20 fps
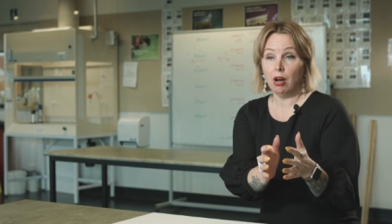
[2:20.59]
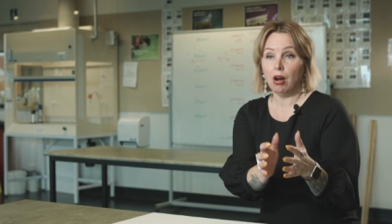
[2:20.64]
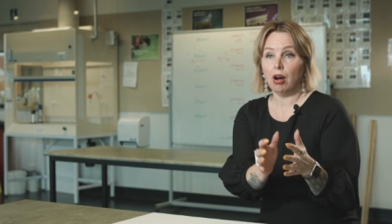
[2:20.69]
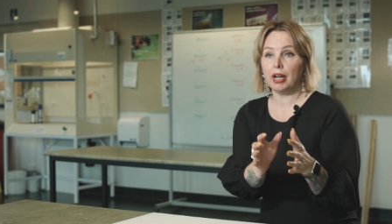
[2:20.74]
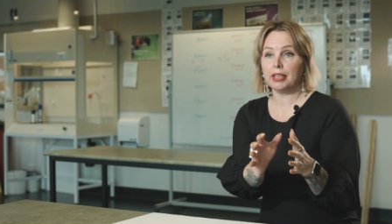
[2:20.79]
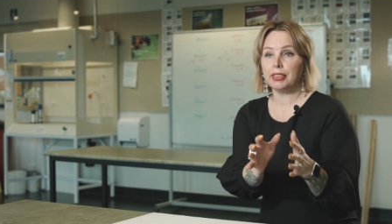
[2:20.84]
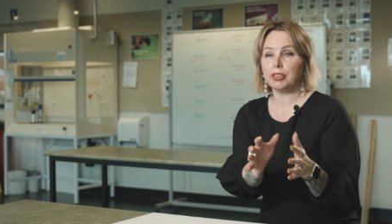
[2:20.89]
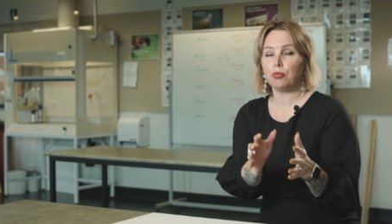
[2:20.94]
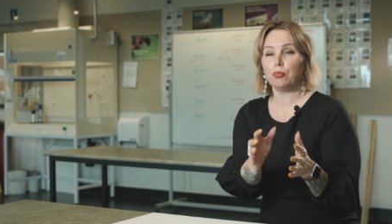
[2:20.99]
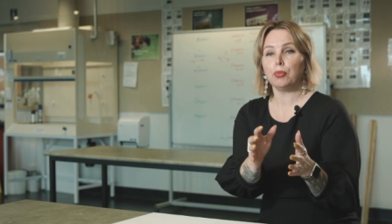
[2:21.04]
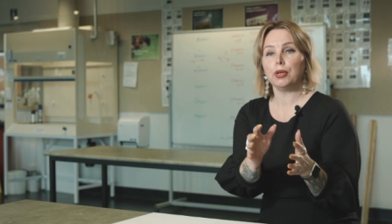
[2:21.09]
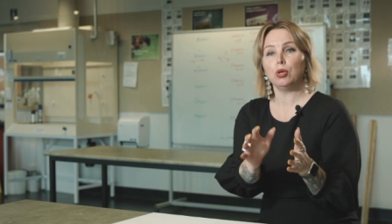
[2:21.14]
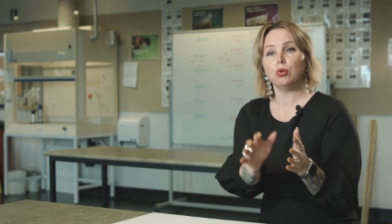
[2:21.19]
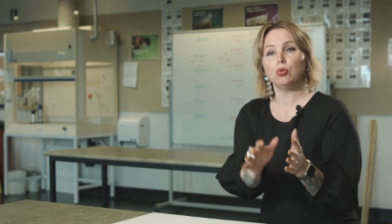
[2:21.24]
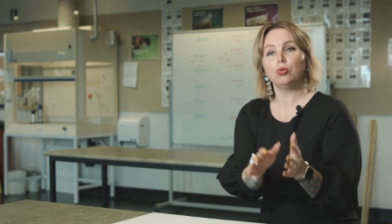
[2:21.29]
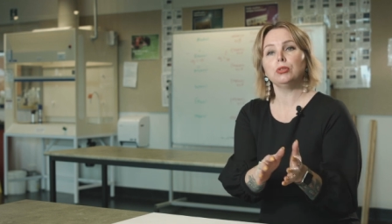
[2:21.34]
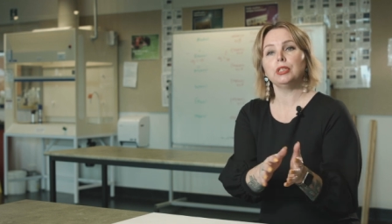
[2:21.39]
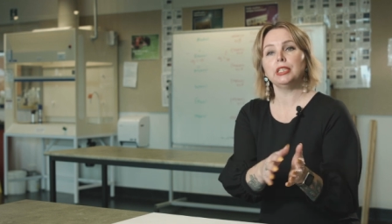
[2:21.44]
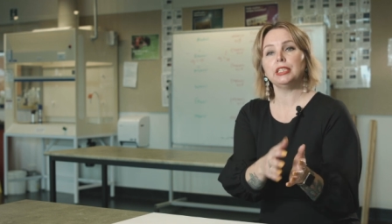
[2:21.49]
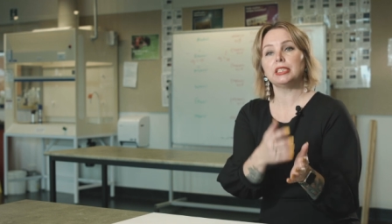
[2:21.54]
I think we
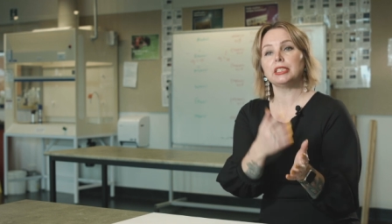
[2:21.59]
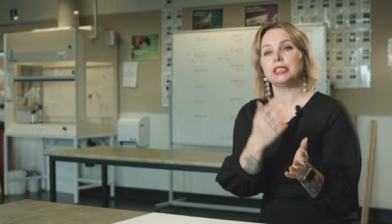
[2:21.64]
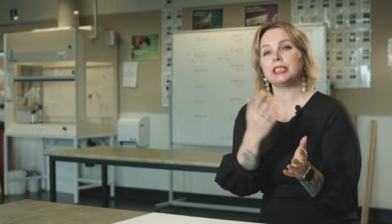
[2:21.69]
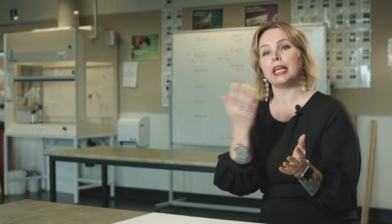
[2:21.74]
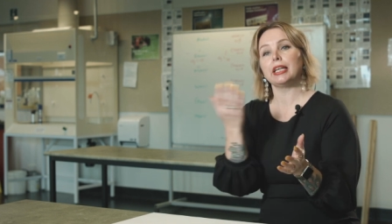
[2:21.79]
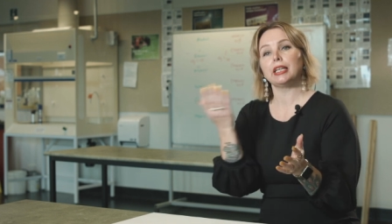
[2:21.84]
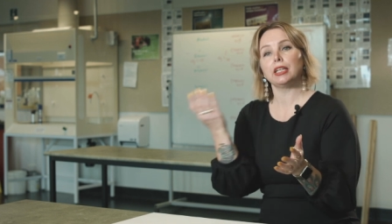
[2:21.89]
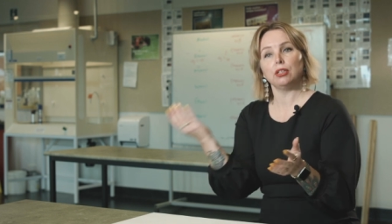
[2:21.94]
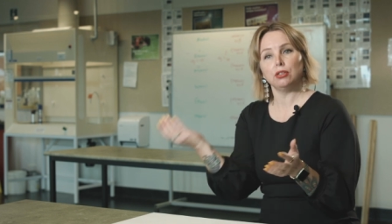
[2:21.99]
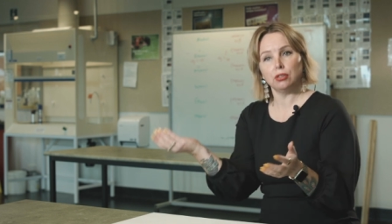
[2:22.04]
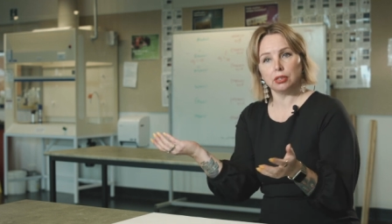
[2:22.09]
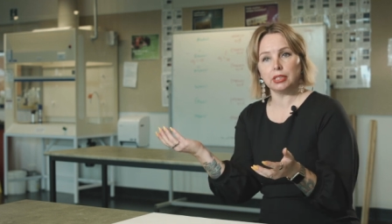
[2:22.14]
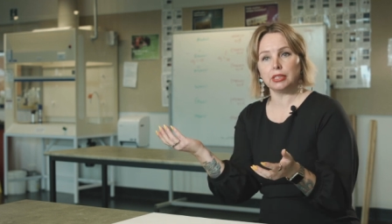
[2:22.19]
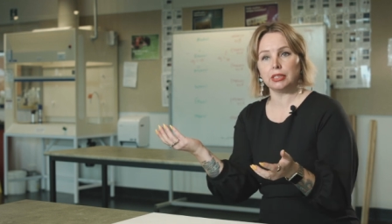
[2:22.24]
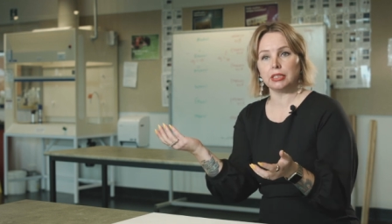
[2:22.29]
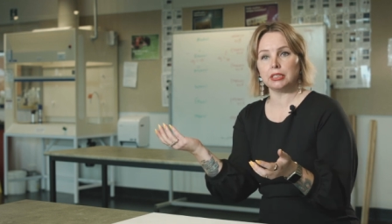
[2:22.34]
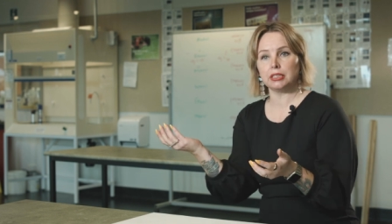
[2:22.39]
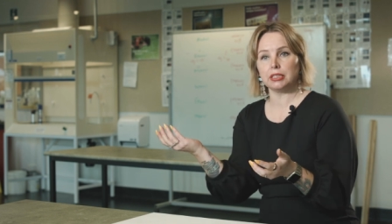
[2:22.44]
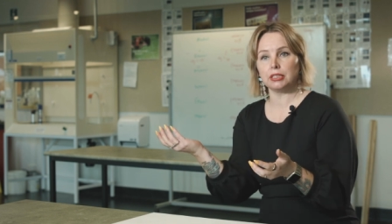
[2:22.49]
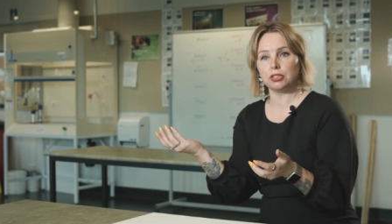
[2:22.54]
all need to take a look
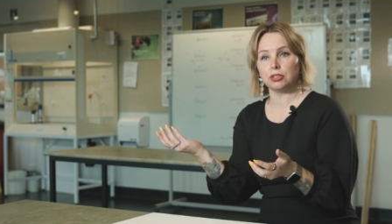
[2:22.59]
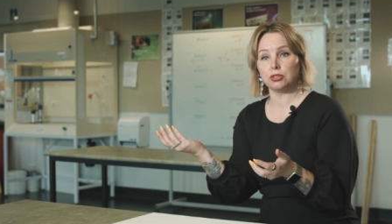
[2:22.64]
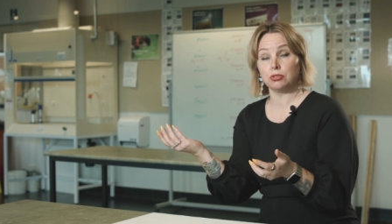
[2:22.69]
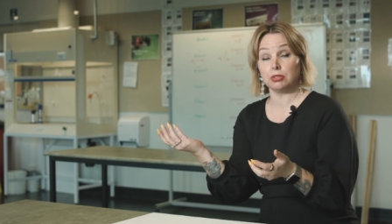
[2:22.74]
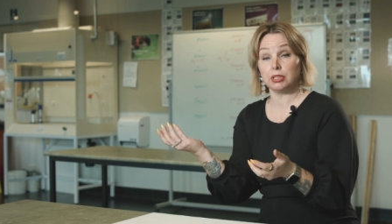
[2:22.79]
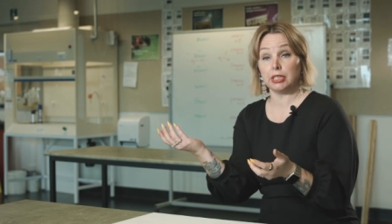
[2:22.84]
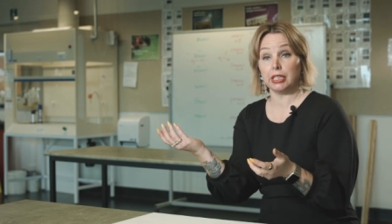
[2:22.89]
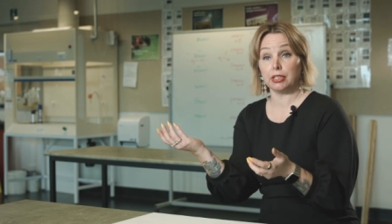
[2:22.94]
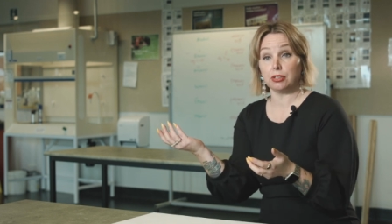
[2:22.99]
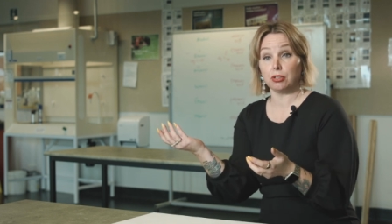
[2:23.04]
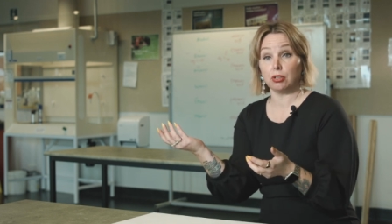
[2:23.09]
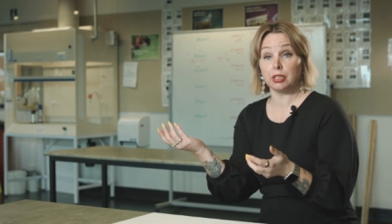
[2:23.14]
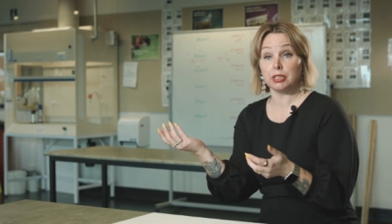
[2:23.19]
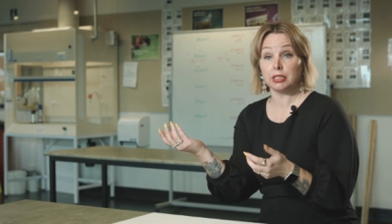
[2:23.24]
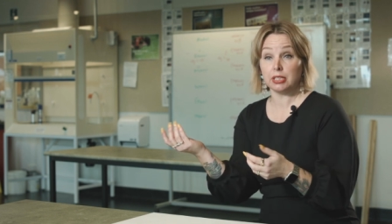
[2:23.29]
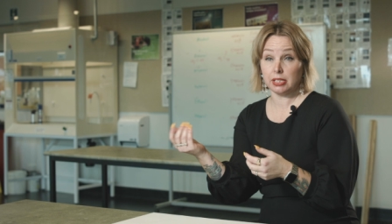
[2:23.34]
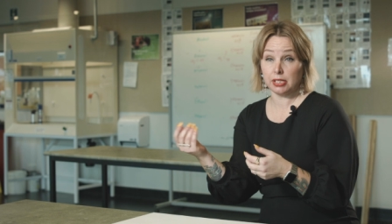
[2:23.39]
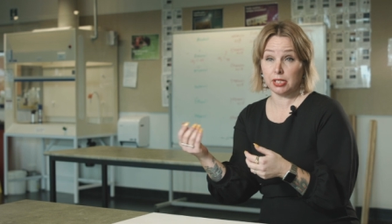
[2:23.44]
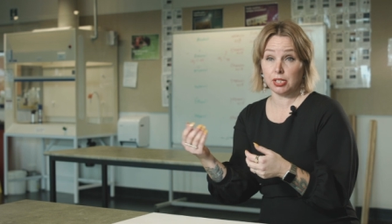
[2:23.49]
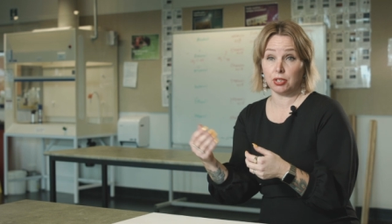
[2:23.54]
at the digital
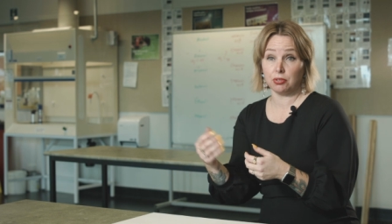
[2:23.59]
technologies